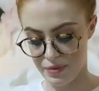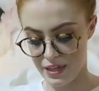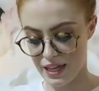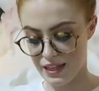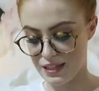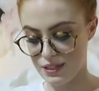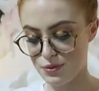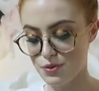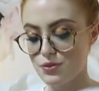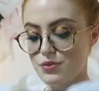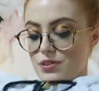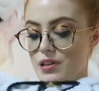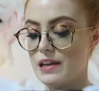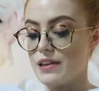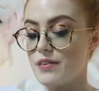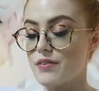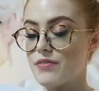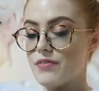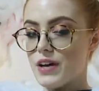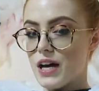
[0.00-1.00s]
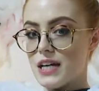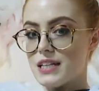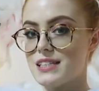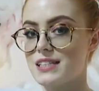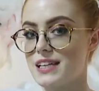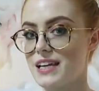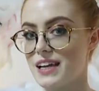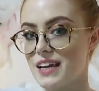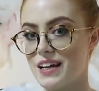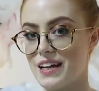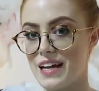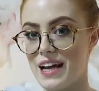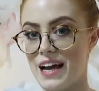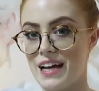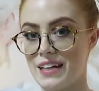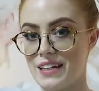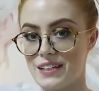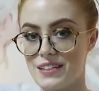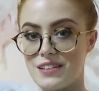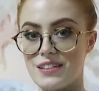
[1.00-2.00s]
But yeah, this was like the first thing I
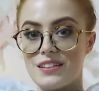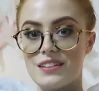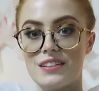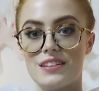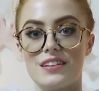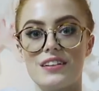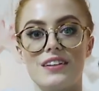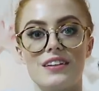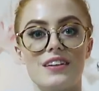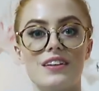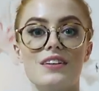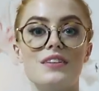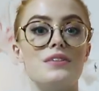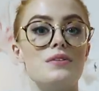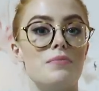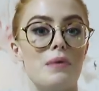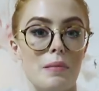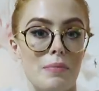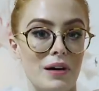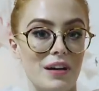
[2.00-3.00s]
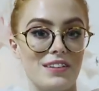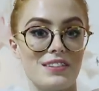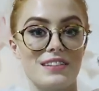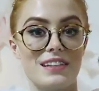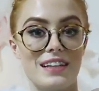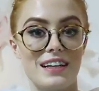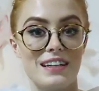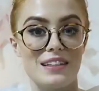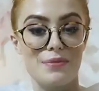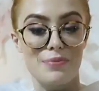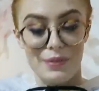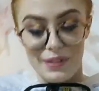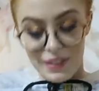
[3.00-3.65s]
added to my basket